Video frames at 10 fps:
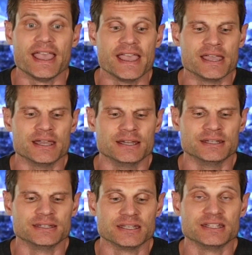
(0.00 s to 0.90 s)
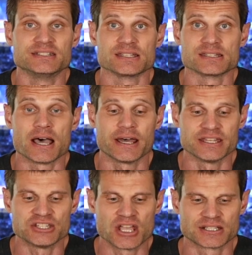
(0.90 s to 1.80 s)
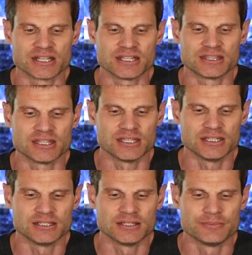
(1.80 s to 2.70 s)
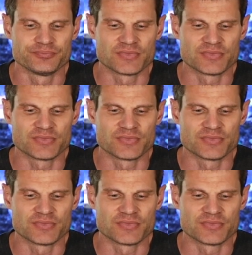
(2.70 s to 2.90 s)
and it does not eject anything.